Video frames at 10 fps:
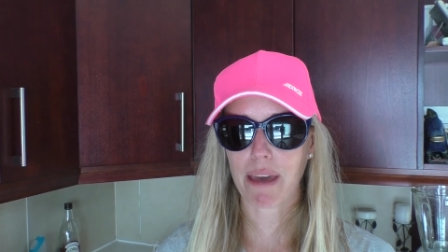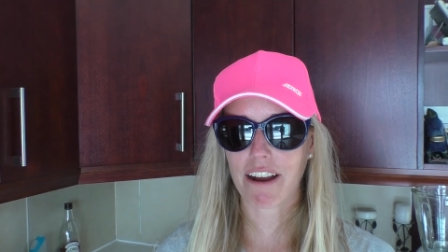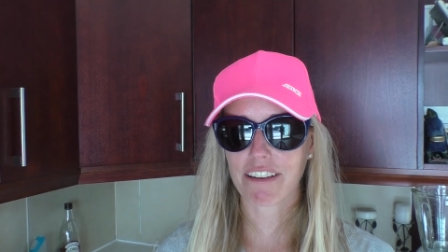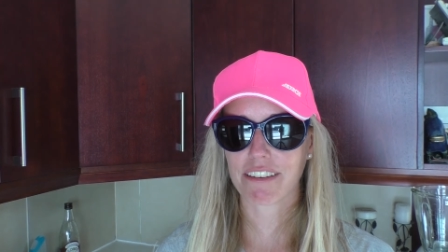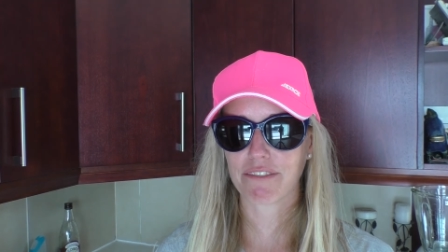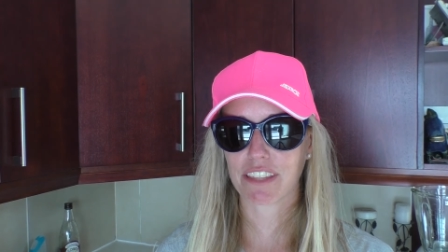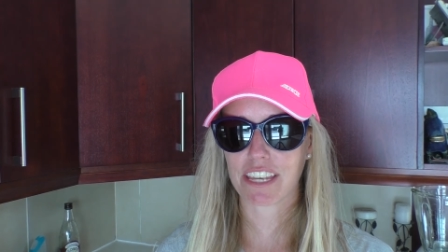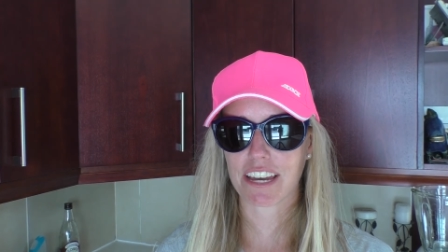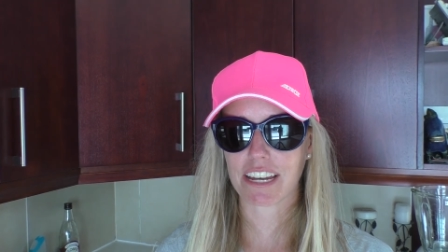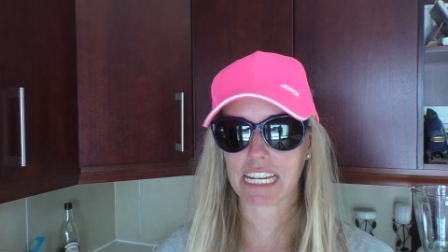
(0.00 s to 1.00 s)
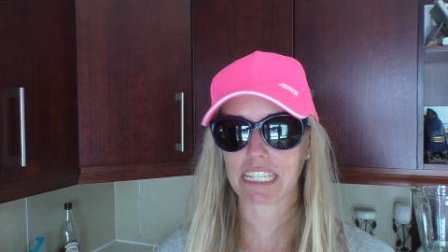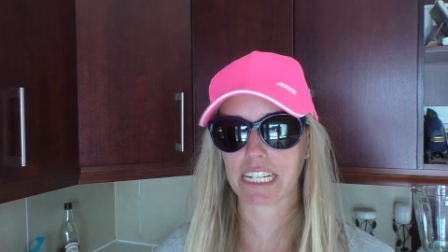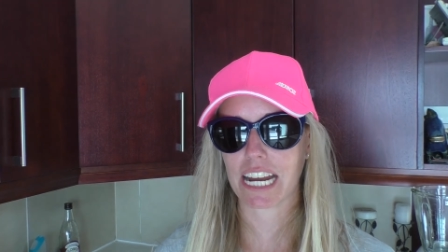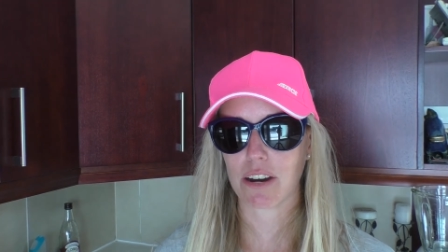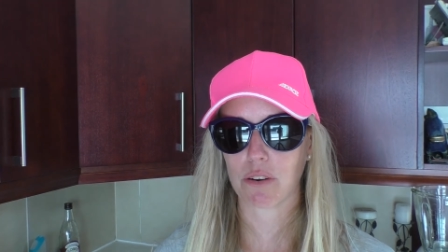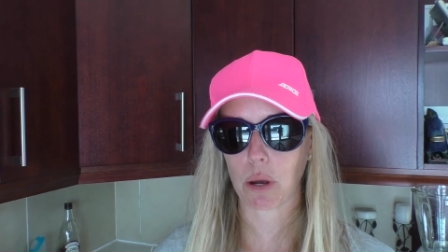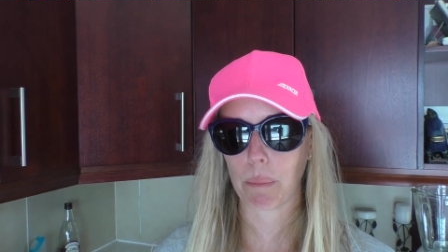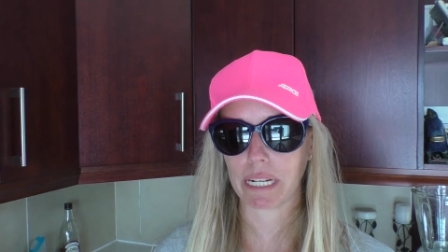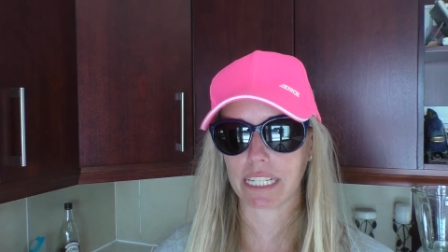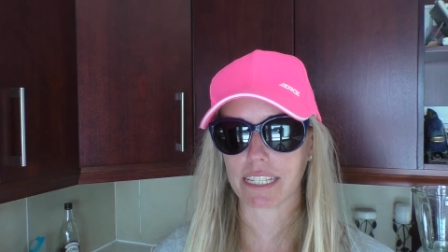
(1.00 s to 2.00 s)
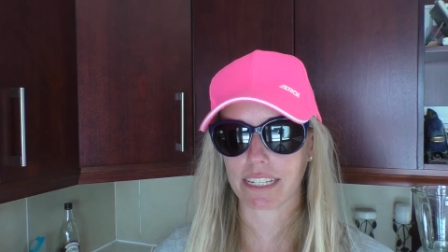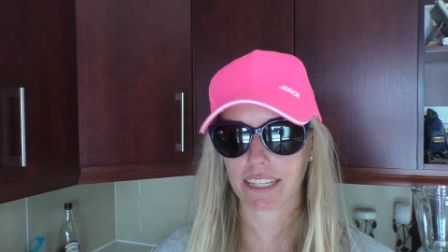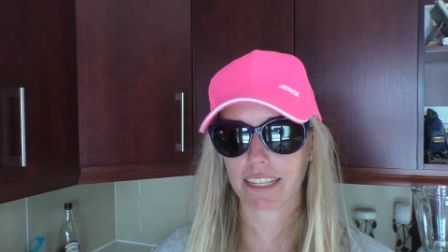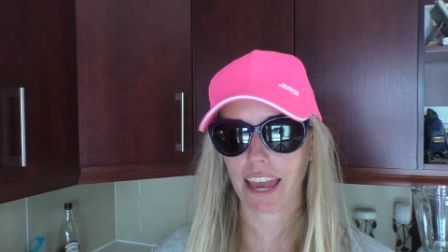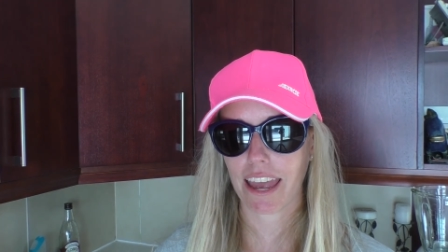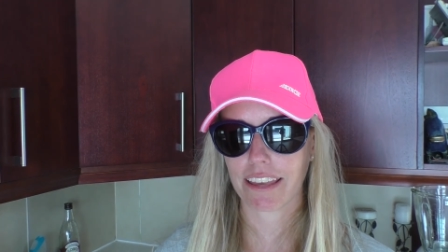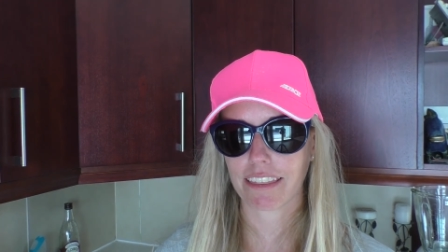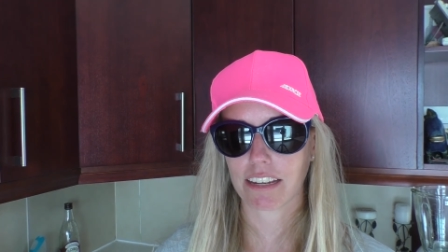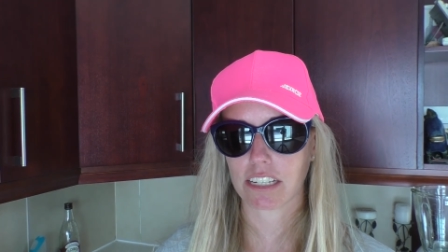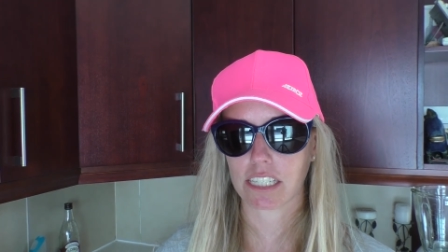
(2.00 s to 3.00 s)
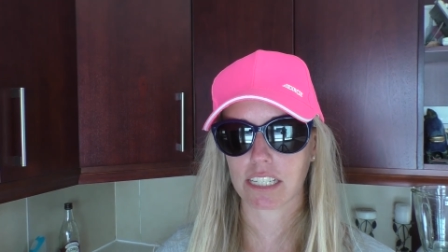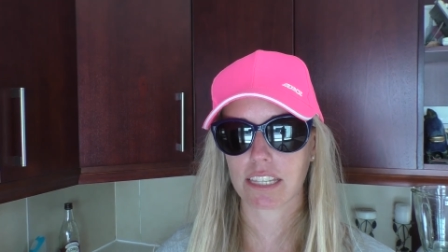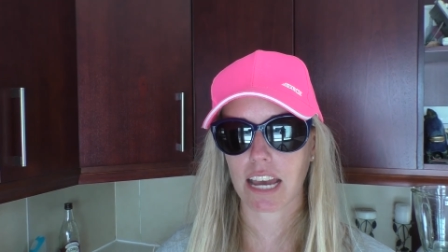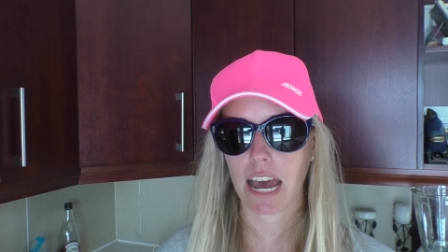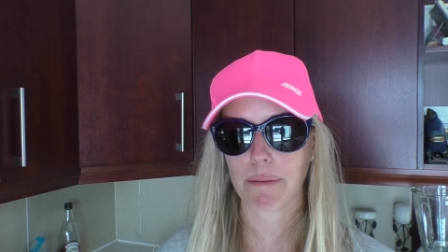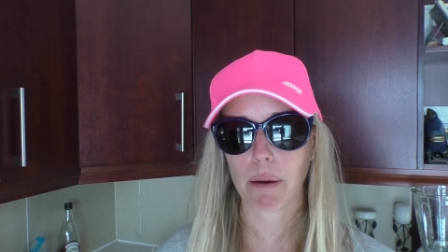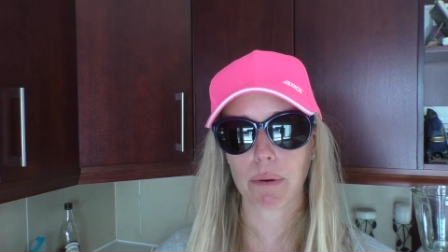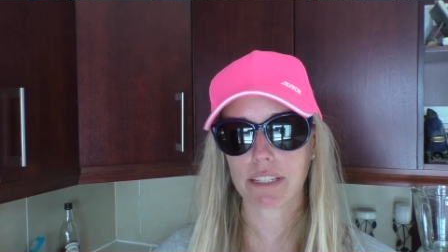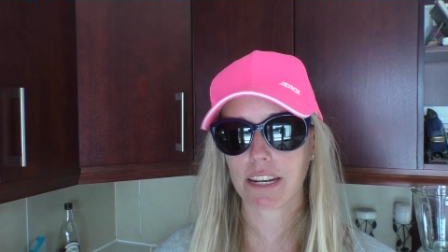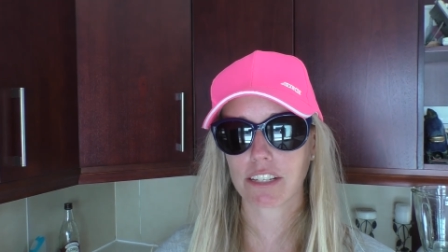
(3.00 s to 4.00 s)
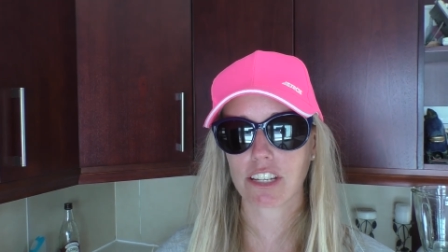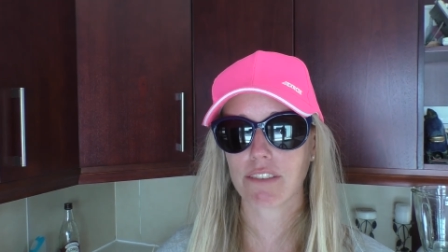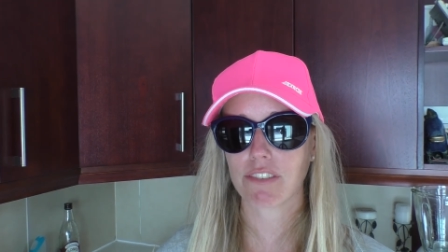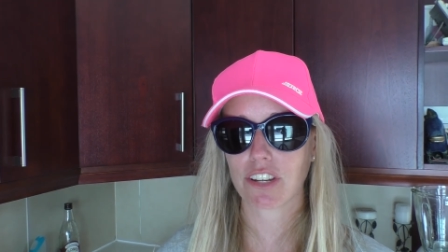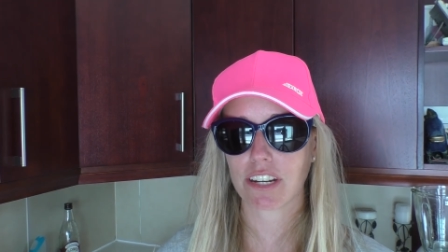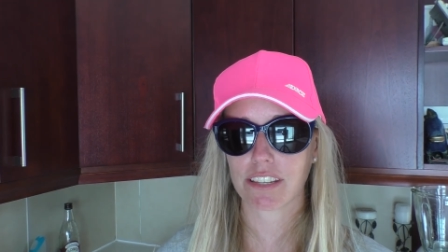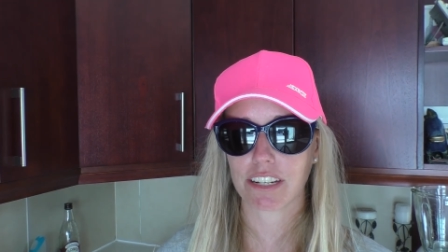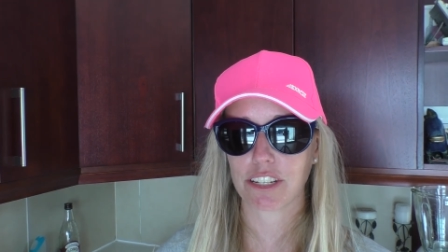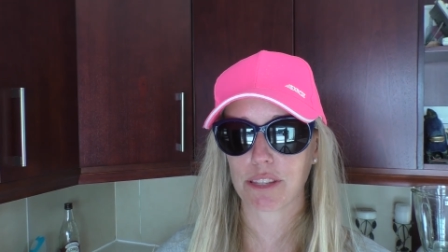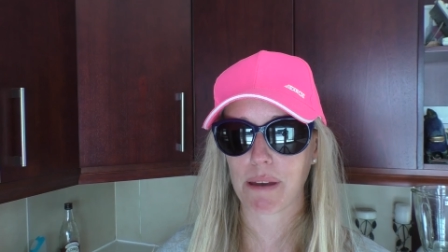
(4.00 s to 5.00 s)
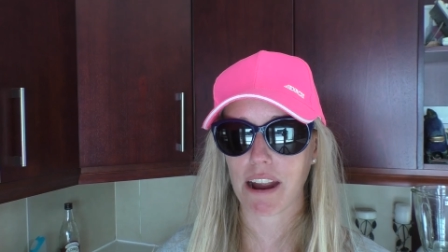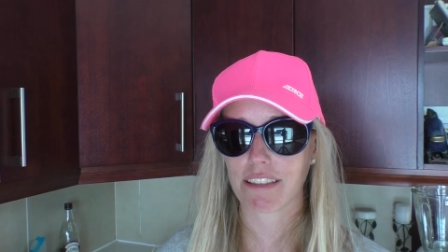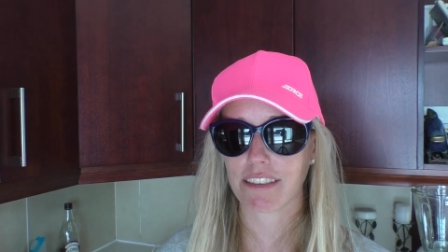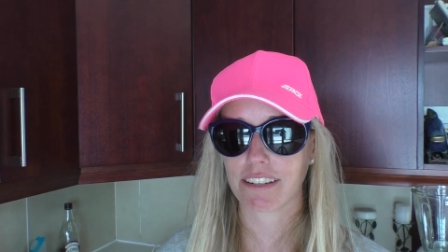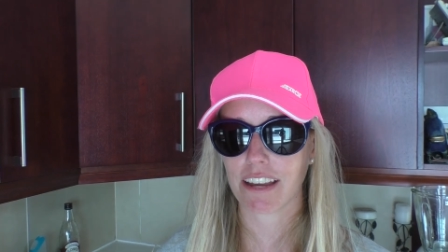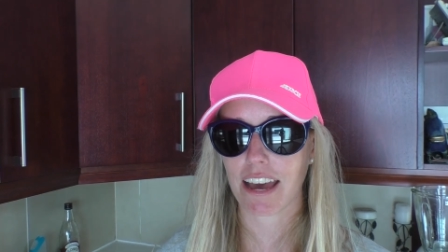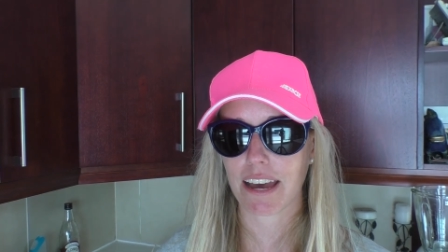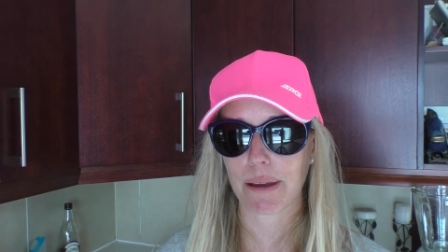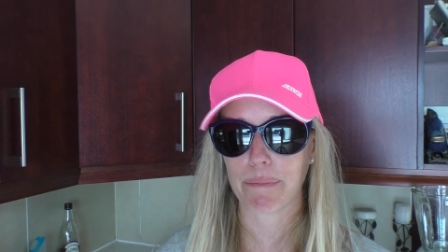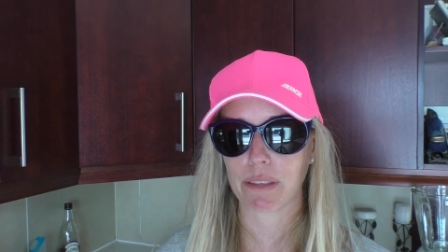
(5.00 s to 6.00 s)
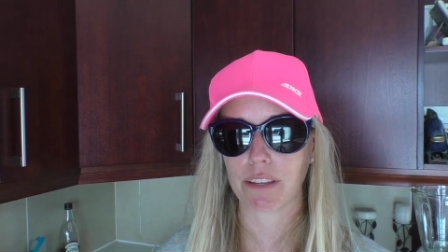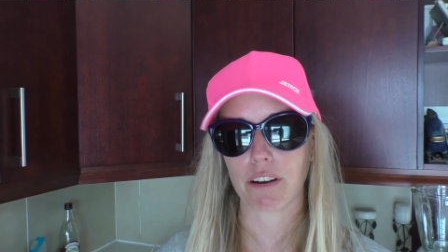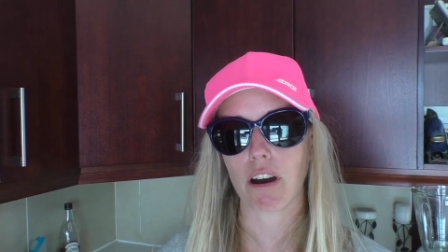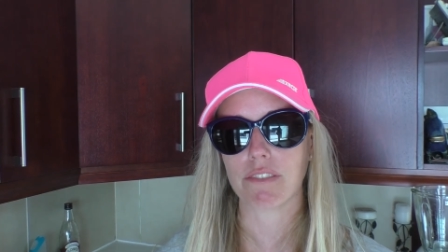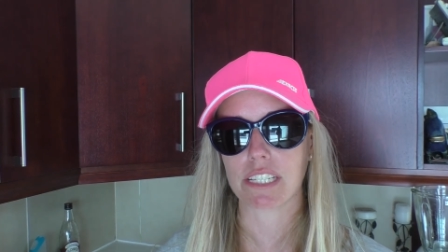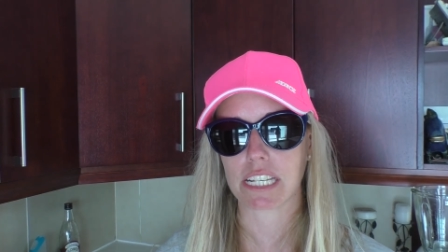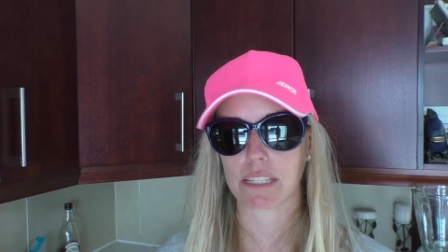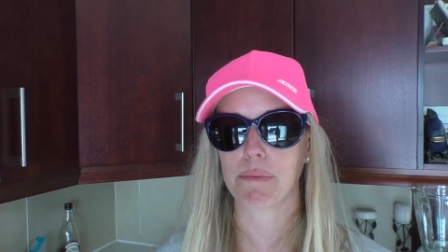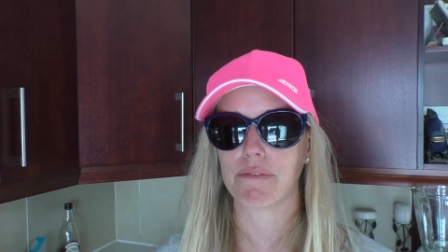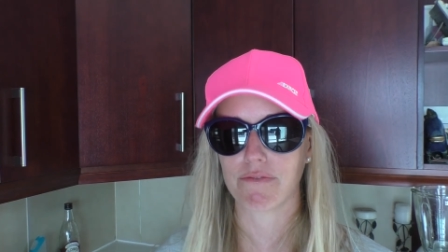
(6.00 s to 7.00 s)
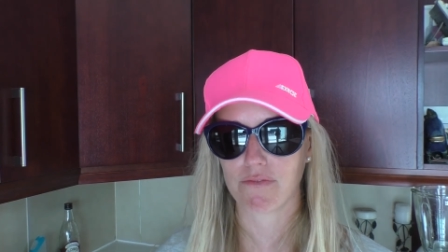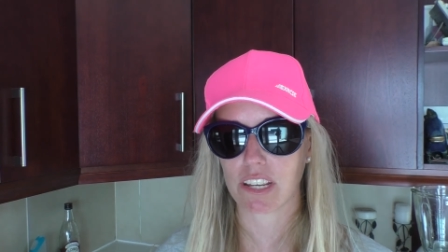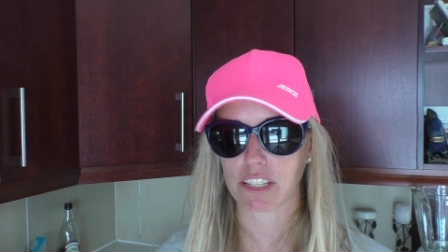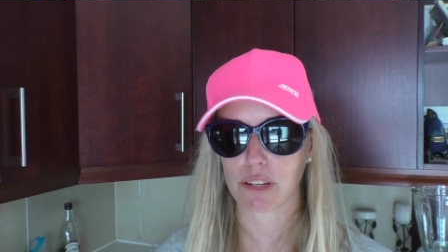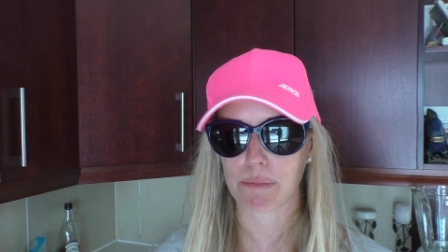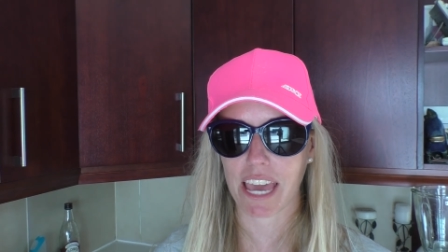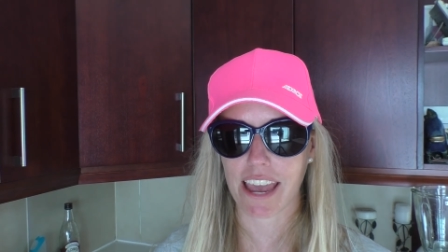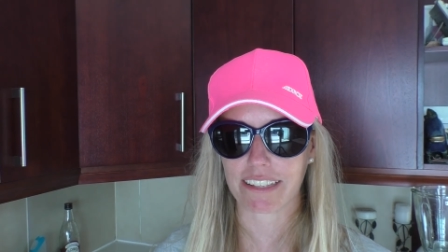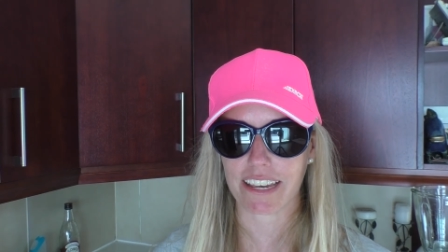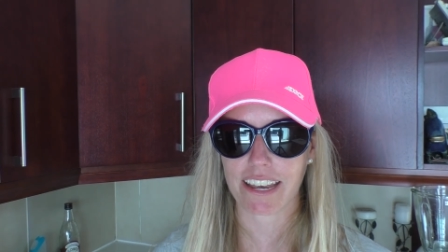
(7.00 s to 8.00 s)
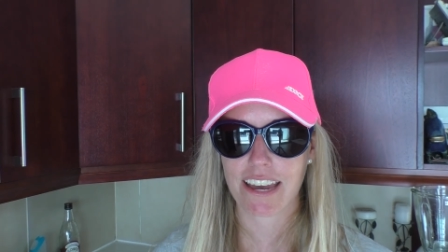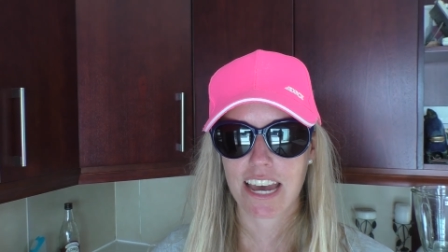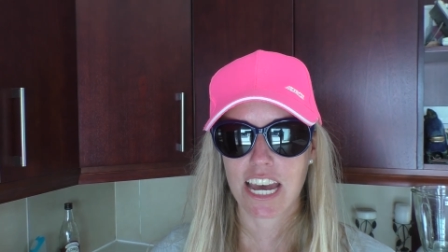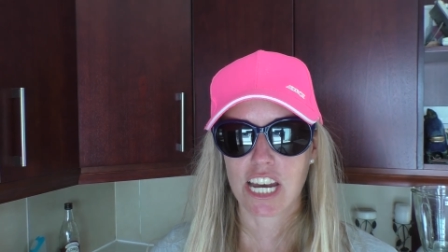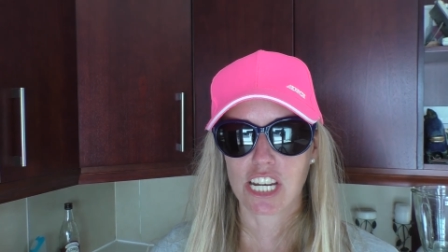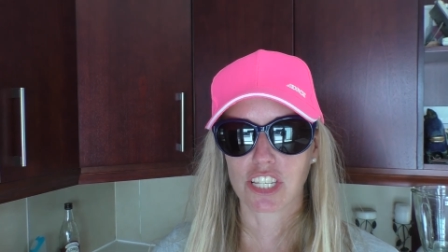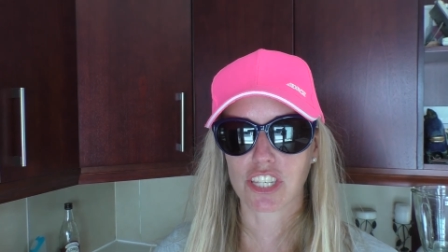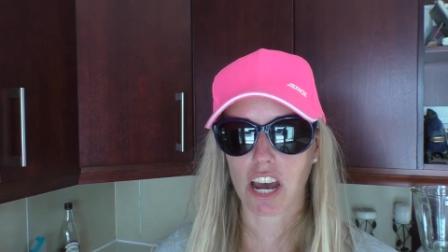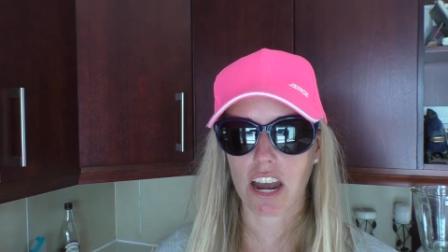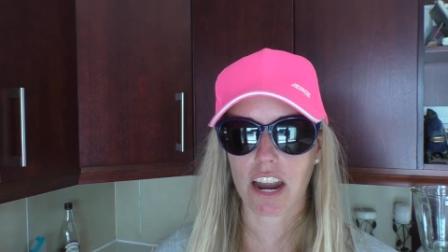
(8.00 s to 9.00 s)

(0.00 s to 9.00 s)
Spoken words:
marathon for the year is now completed. Yay, thank goodness. I wasn't actually even sure I was going to do the marathon. You know, obviously it's been extremely hectic. So